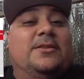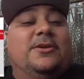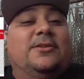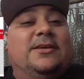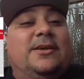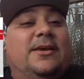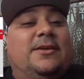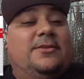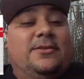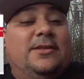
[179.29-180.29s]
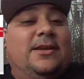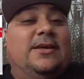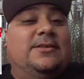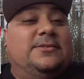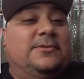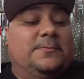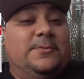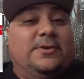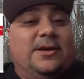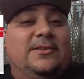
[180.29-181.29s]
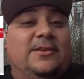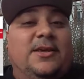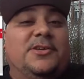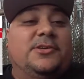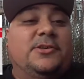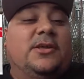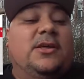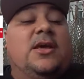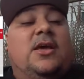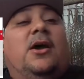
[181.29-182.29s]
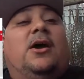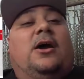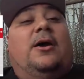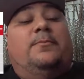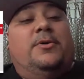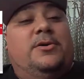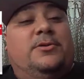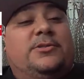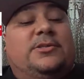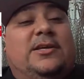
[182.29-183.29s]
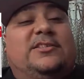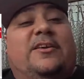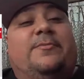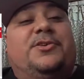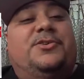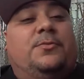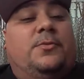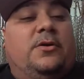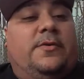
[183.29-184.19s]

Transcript: Nonetheless, congratulations. Moltz, as I mentioned in one